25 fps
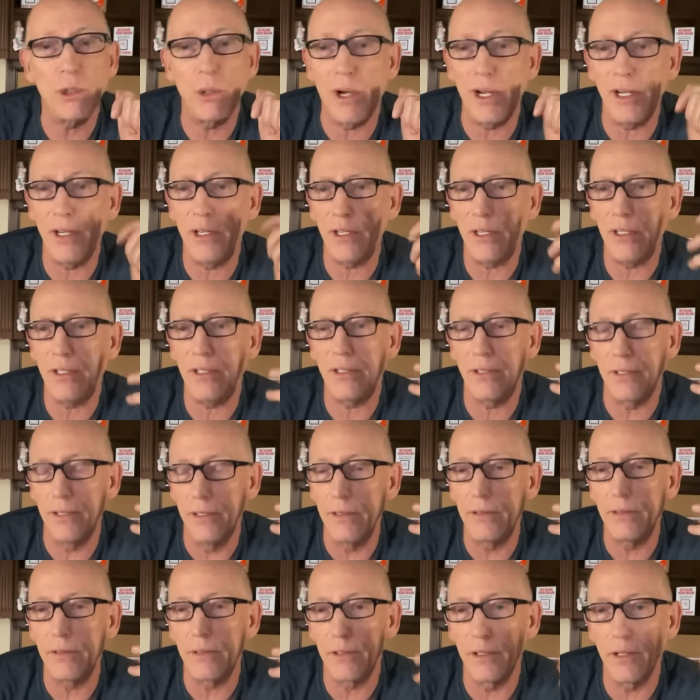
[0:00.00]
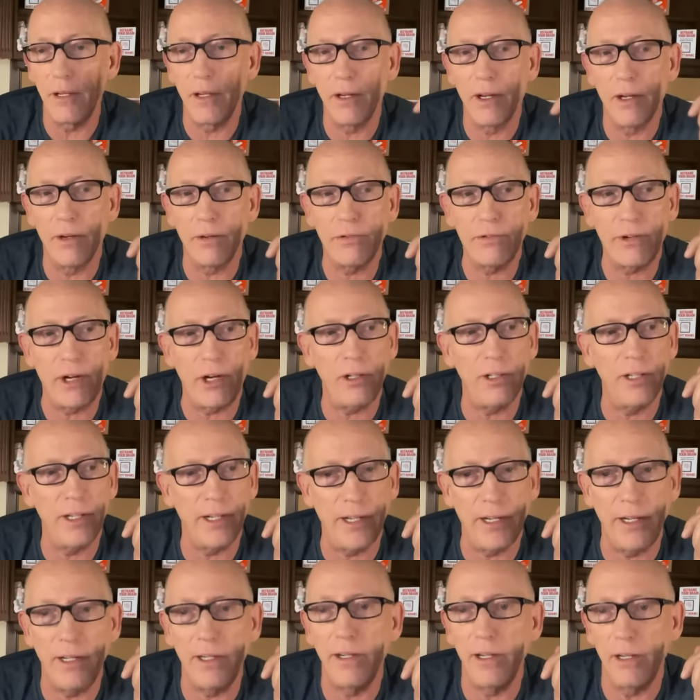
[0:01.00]
So I did a
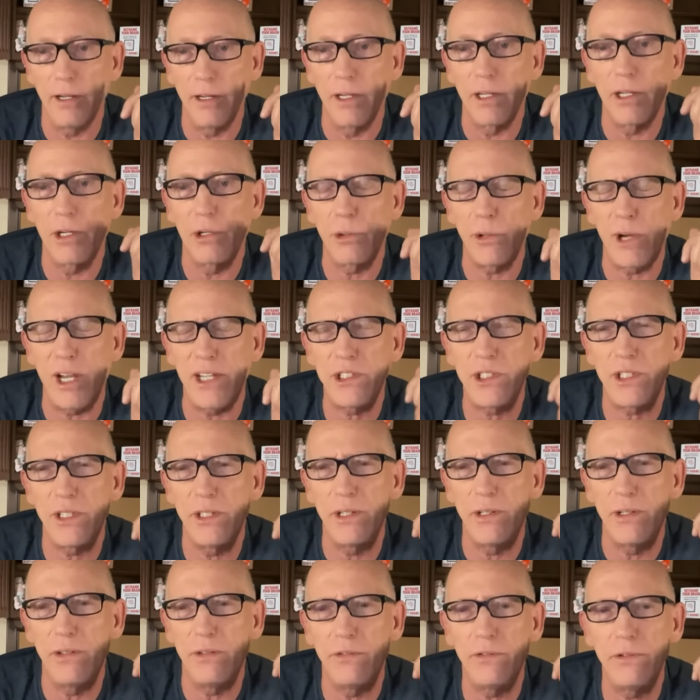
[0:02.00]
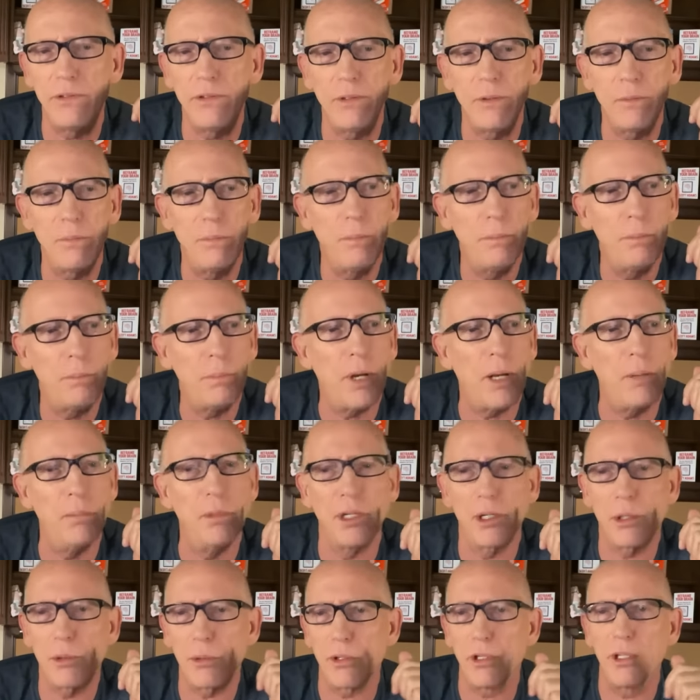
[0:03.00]
fairly aggressive
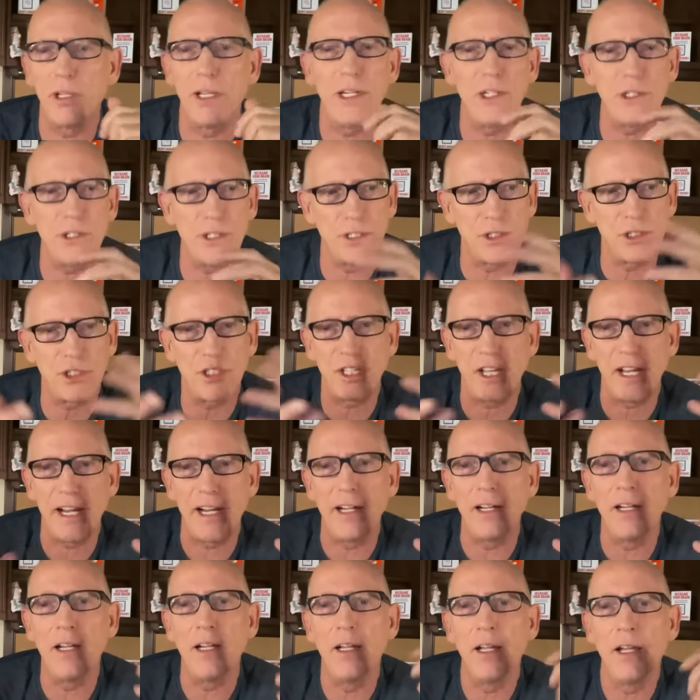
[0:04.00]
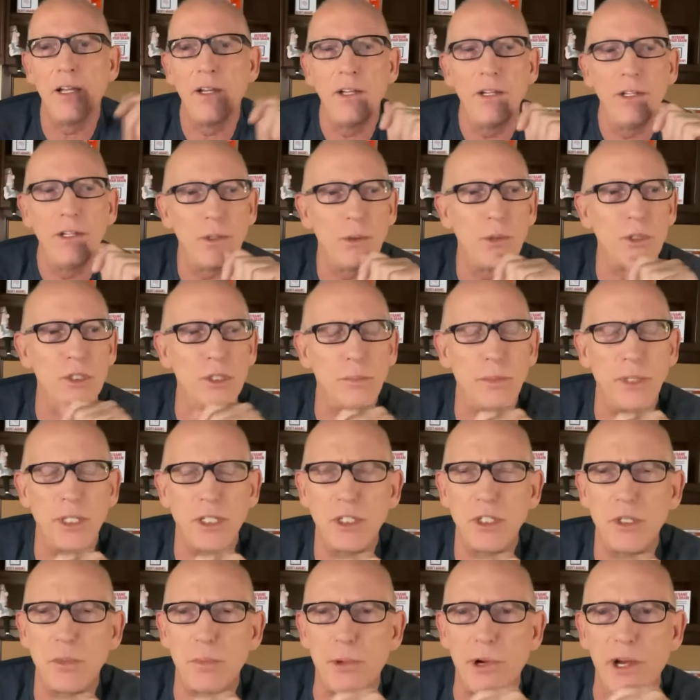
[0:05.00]
public relations thing. There was
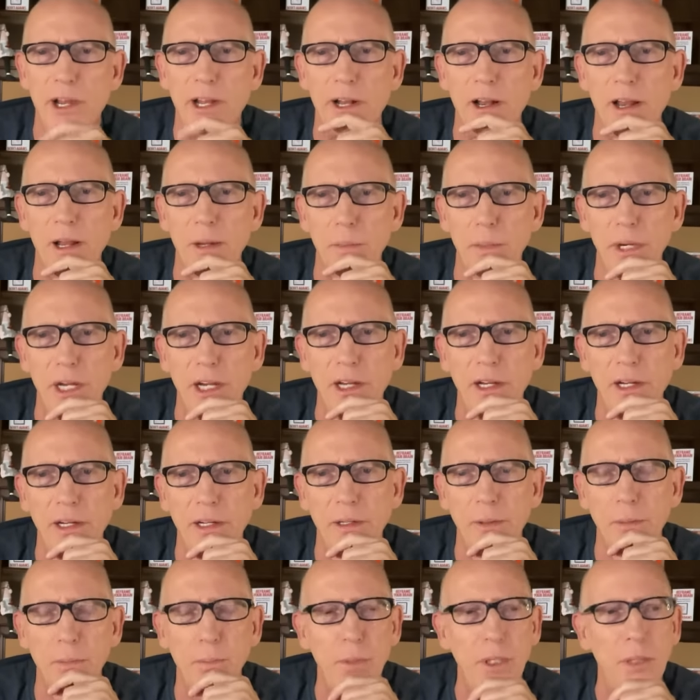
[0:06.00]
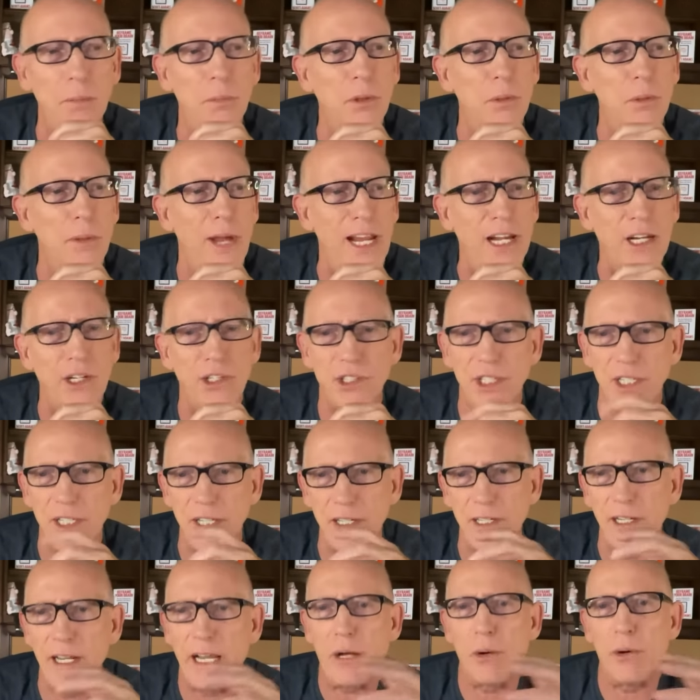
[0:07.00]
a big spread on me in People
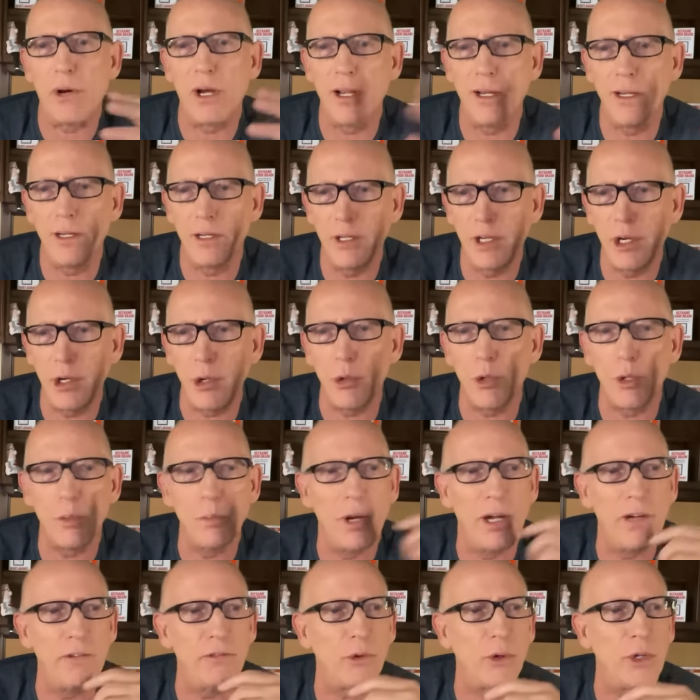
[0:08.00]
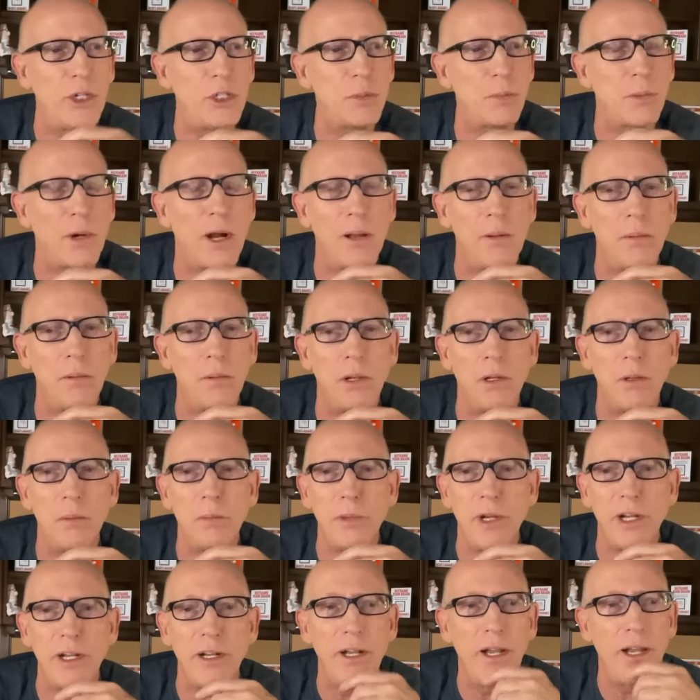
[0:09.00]
magazine, how I cured my voice
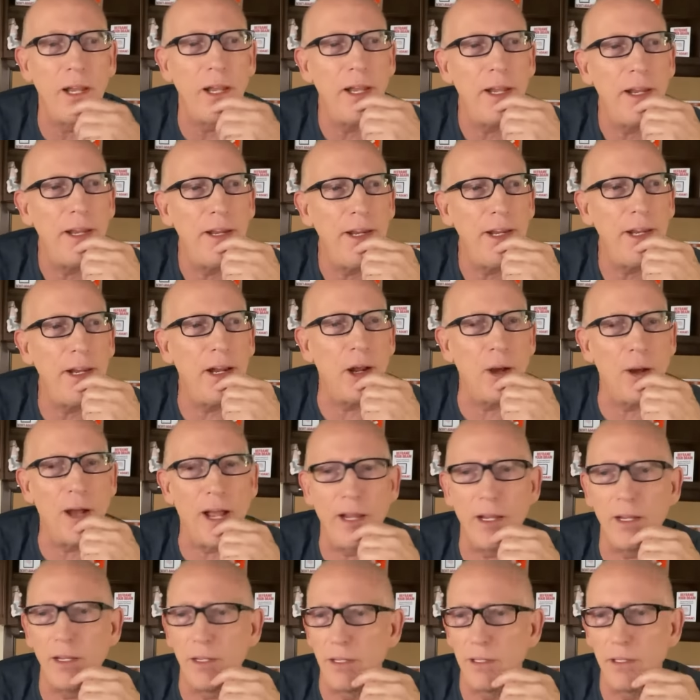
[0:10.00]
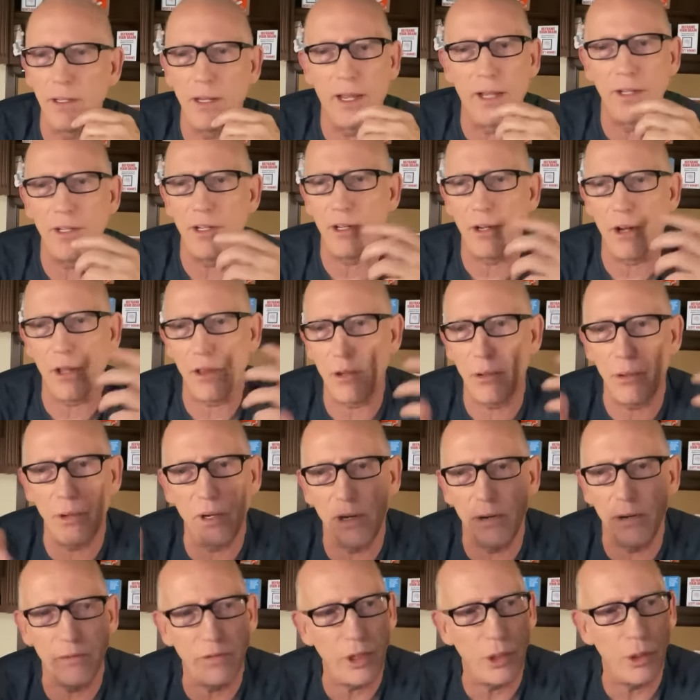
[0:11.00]
problem. And, you know, I did
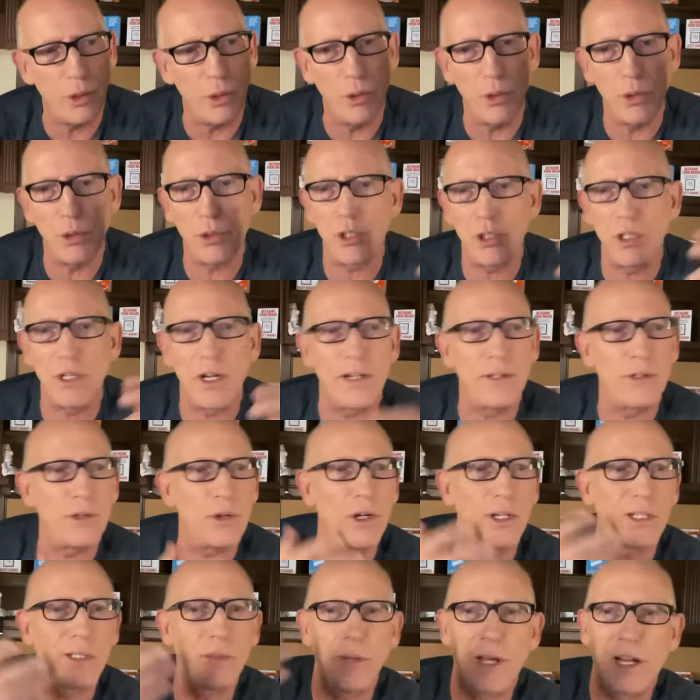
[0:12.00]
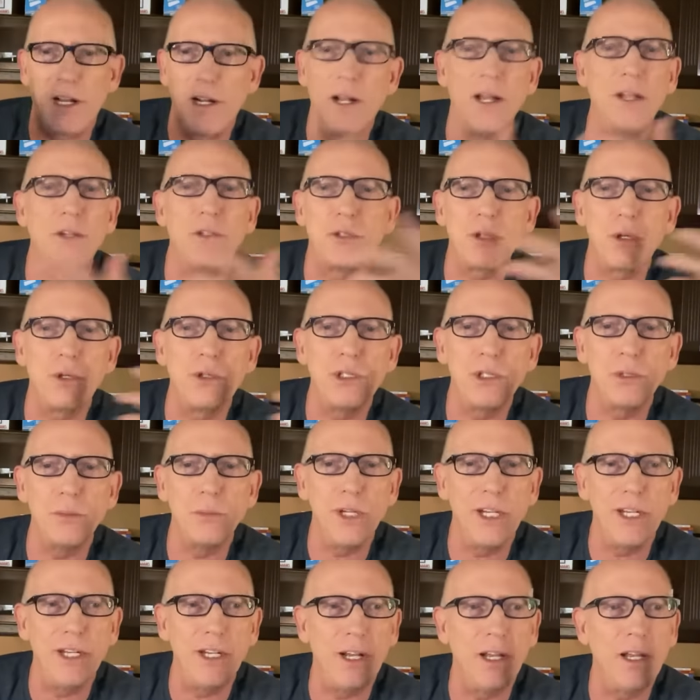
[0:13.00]
other interviews, and I talked about it on
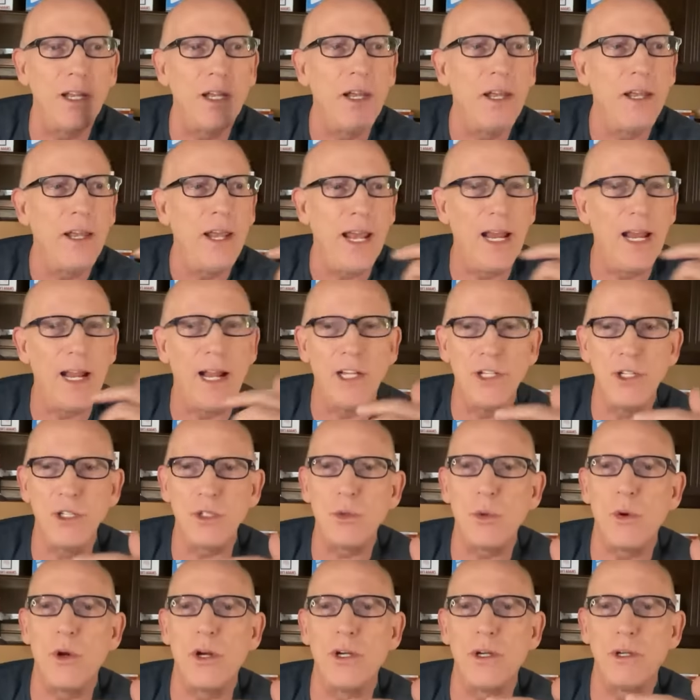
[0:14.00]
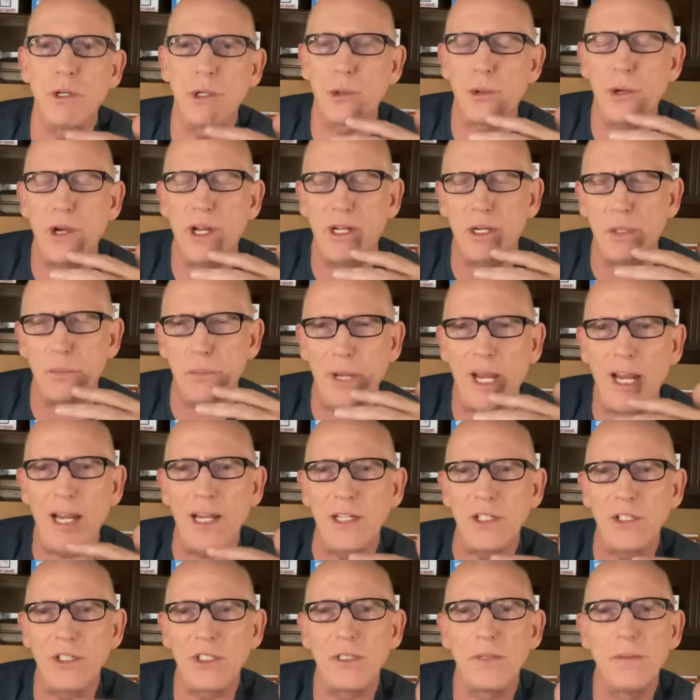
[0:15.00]
social media. And I just wanted to create a
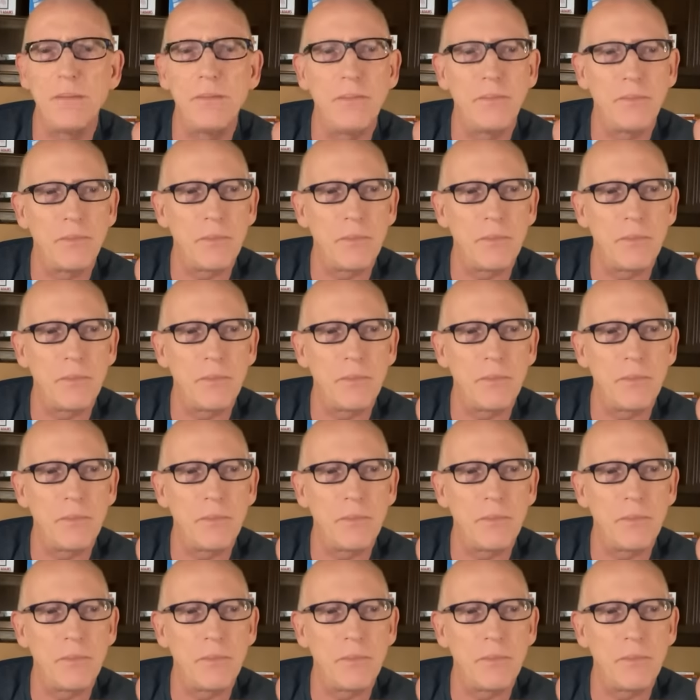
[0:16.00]
base